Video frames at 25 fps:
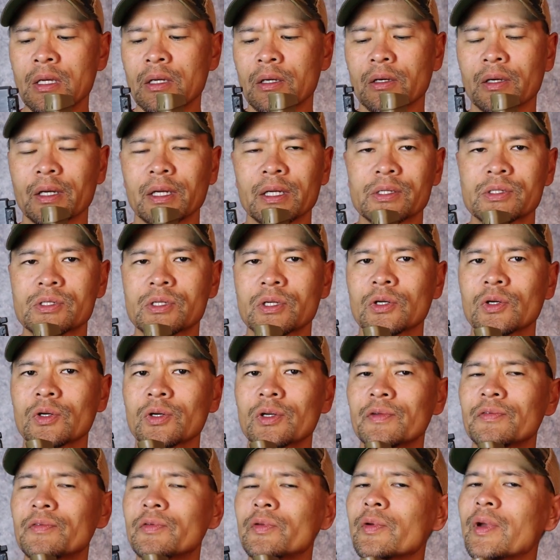All right, so
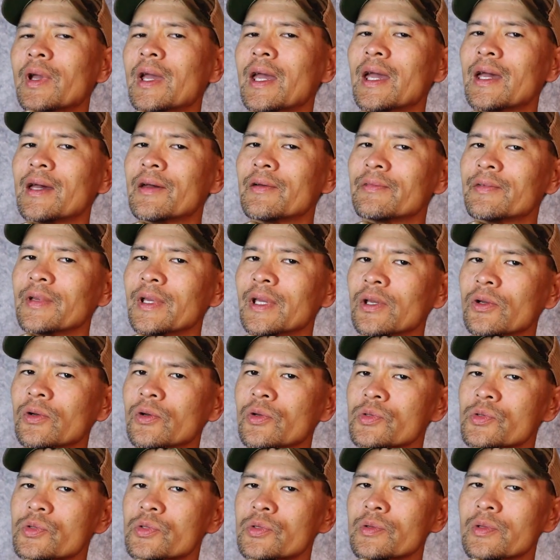if you have a
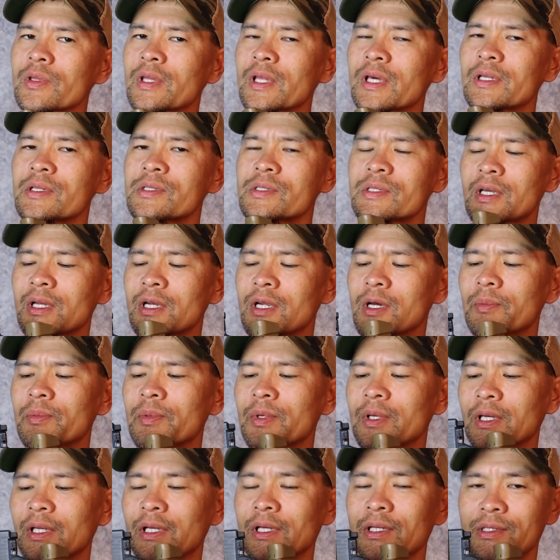holster that's set up
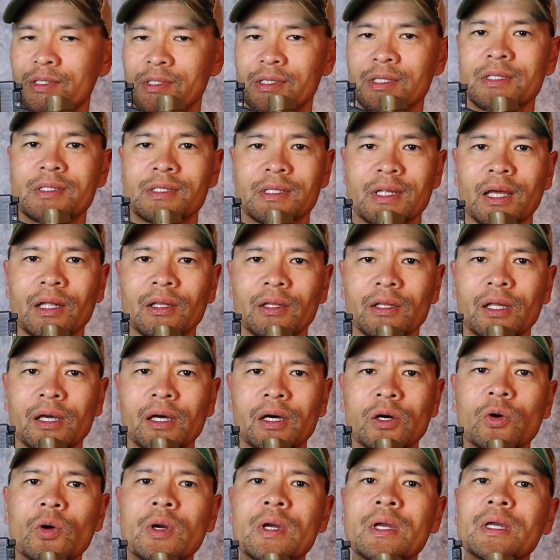and it sits that
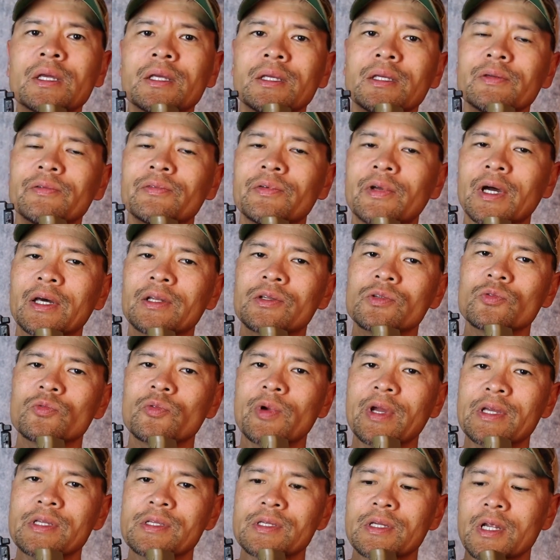low, you've got to
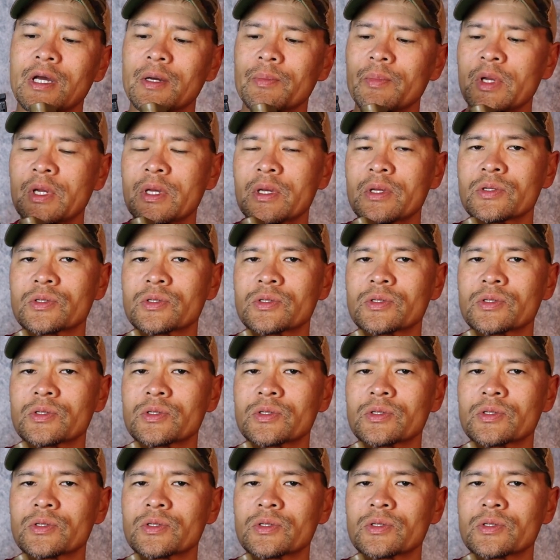raise it up.